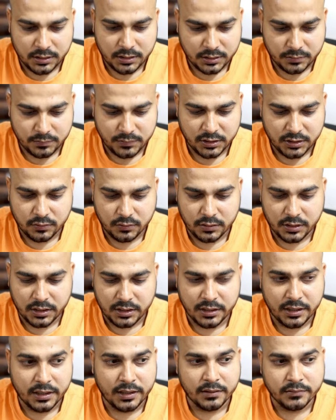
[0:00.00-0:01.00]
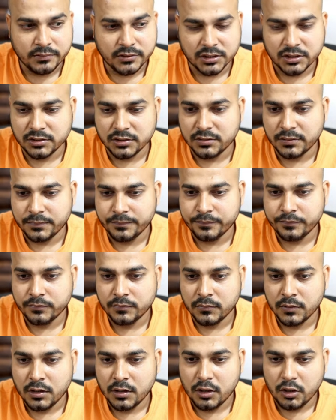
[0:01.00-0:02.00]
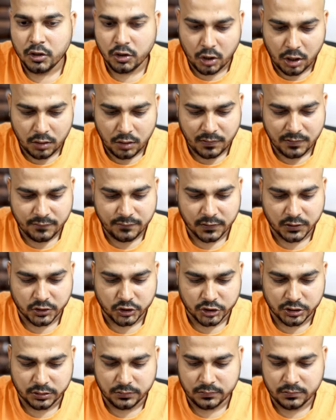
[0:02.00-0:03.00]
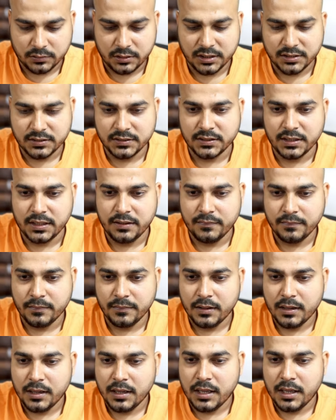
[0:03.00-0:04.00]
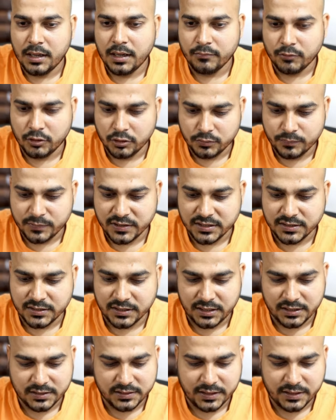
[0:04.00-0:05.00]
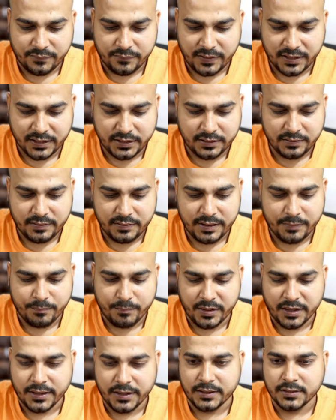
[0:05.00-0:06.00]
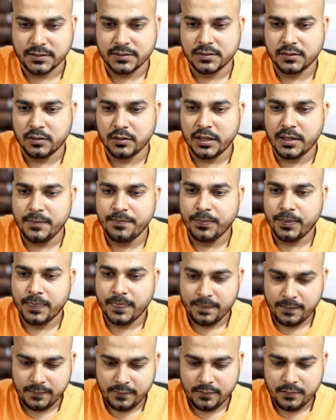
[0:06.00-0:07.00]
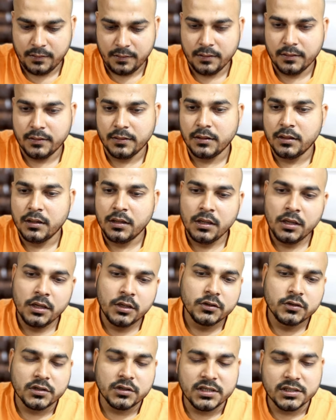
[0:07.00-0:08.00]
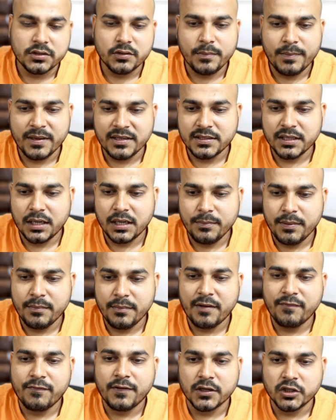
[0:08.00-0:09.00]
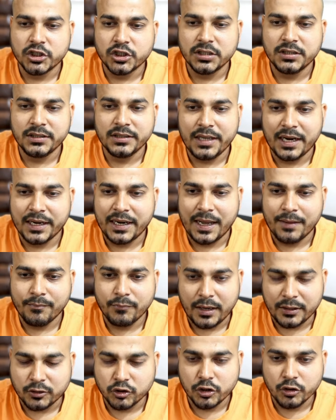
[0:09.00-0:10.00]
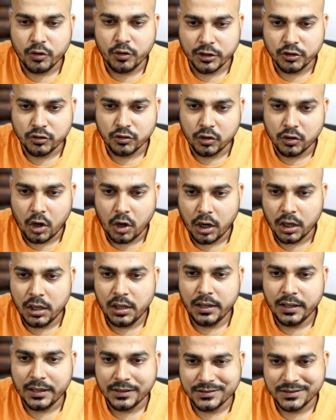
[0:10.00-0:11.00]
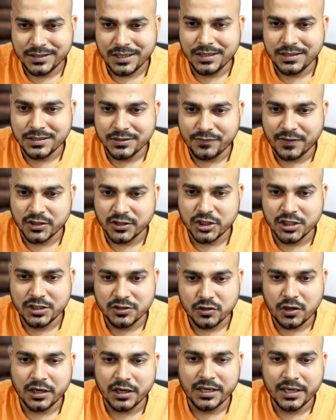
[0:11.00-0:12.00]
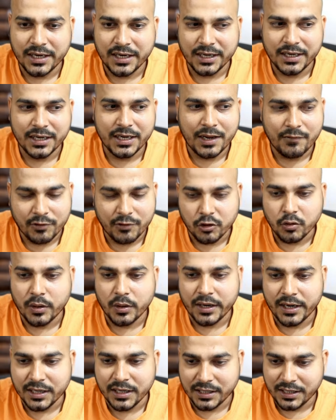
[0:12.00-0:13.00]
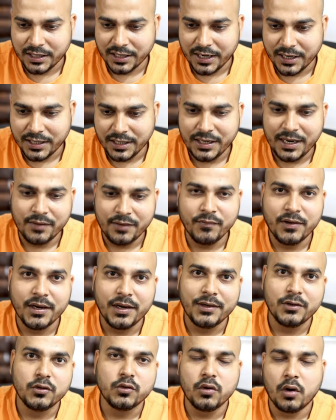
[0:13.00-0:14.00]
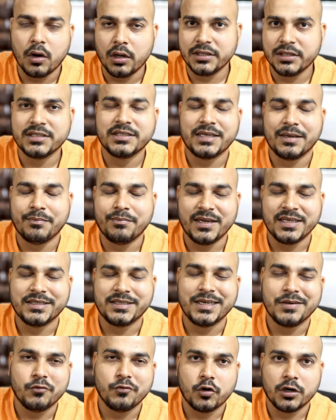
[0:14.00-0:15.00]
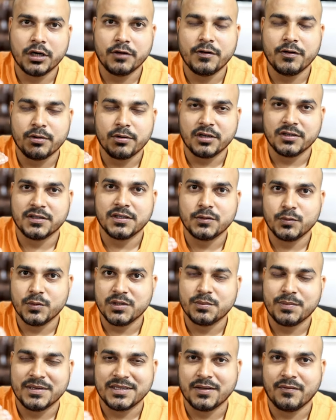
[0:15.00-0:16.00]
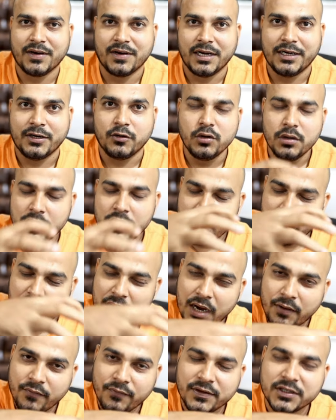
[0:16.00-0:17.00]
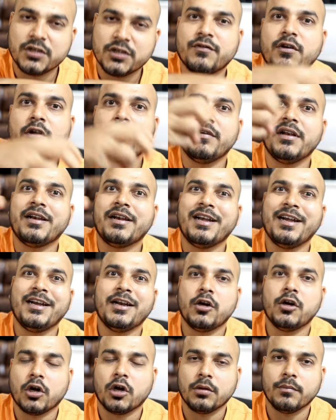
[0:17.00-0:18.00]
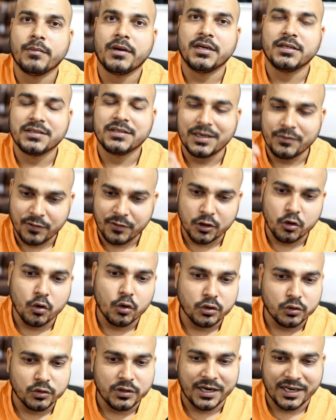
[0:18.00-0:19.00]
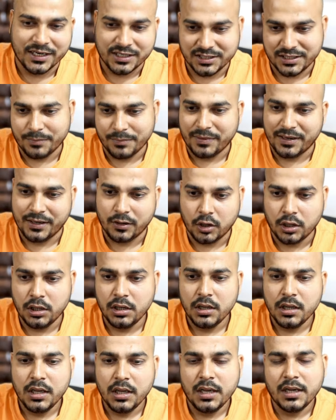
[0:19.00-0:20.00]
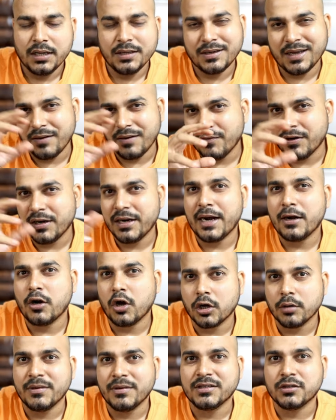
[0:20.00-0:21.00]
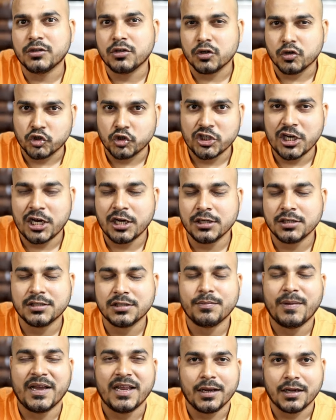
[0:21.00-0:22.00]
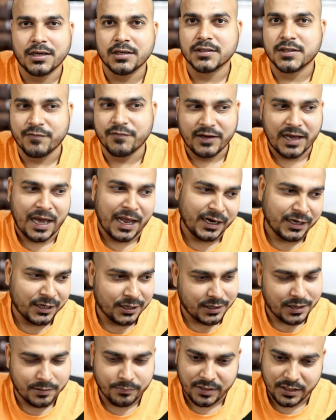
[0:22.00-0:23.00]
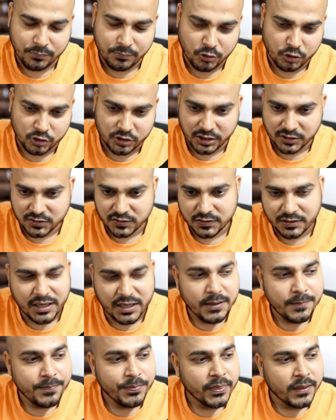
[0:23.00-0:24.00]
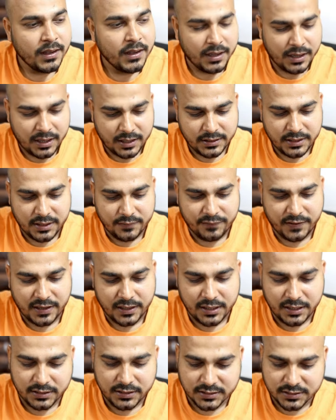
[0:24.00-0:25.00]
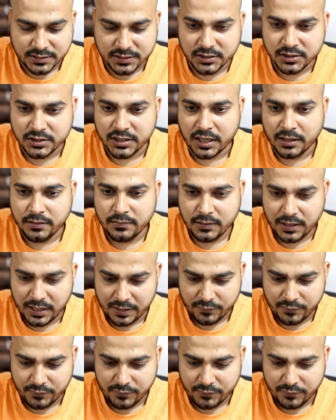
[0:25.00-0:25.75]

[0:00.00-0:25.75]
Let me go ahead and just call one function. Let's say I'm going to basically say vector embeddings. Okay. So this will basically be my function that I'm actually going to call. Uh, still, this function is not created. I will go ahead and create it and we'll do all the step by step, whatever process we specifically do. First of all, we'll read the documents, then we'll go to the next step and all, convert that documents into chunks by recursive character and many more things, right? And then finally, this is done.